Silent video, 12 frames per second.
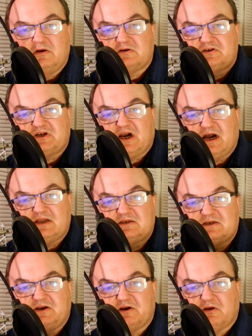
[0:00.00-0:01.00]
shots
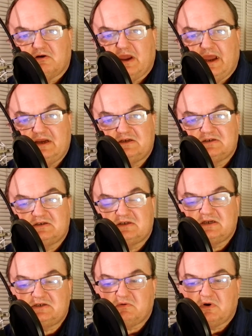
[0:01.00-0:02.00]
and your locations
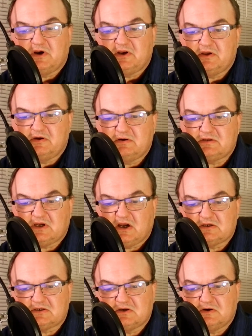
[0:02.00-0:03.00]
that you want to do. It's
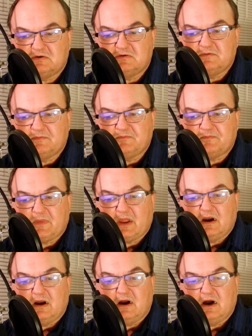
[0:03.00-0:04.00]
also
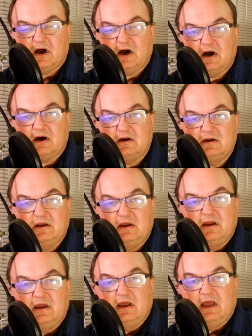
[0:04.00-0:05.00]

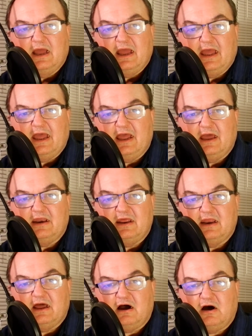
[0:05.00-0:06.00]
and
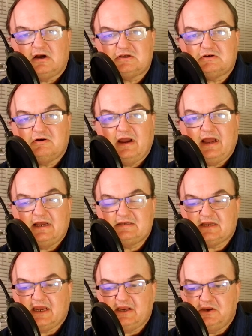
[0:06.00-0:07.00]
it also has
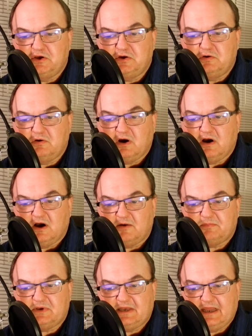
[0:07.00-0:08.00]
a new
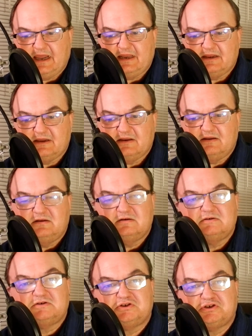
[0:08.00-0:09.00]
updated,
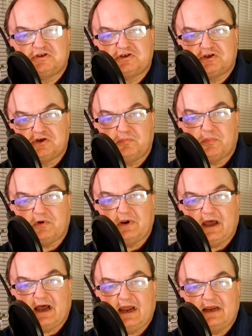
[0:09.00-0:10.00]
super
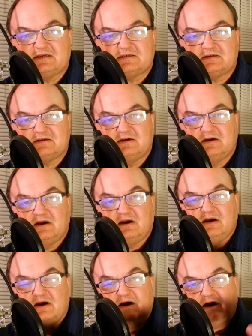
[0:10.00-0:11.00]
nice,
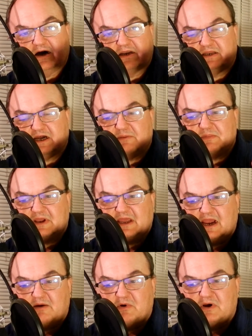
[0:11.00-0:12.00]
on top of the
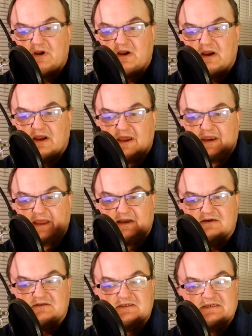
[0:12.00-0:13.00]
camera, an
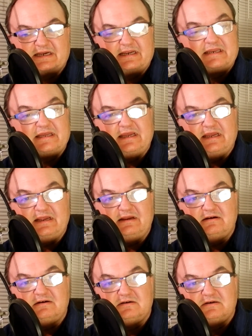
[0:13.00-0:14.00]
LCD
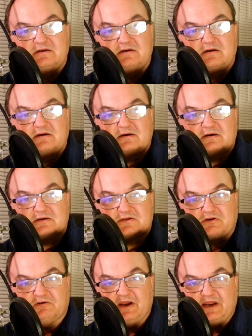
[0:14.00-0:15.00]

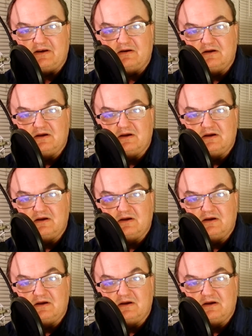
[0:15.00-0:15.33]
screen.